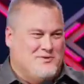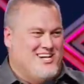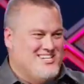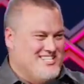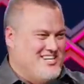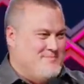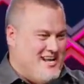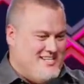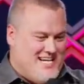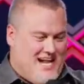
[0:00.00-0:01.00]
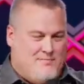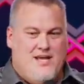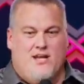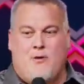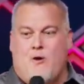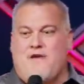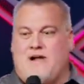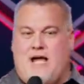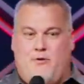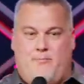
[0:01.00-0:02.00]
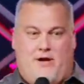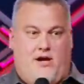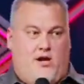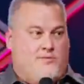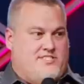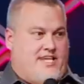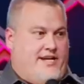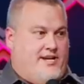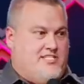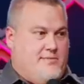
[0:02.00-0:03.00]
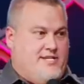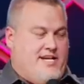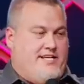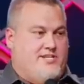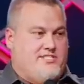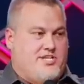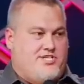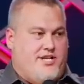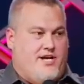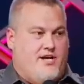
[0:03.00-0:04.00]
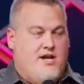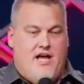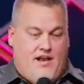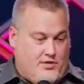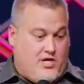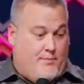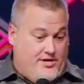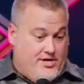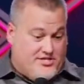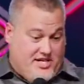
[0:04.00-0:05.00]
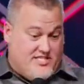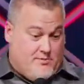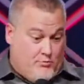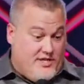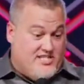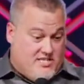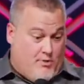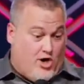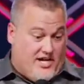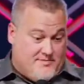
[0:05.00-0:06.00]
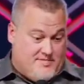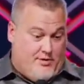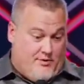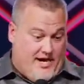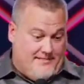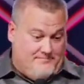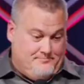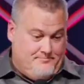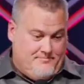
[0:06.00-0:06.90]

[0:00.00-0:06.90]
20 years is a good amount of time. Now, my wife and I have been married almost 10 years. It'll be 10 years this year. And after a couple years, you're getting some really dumb arguments. Am I right?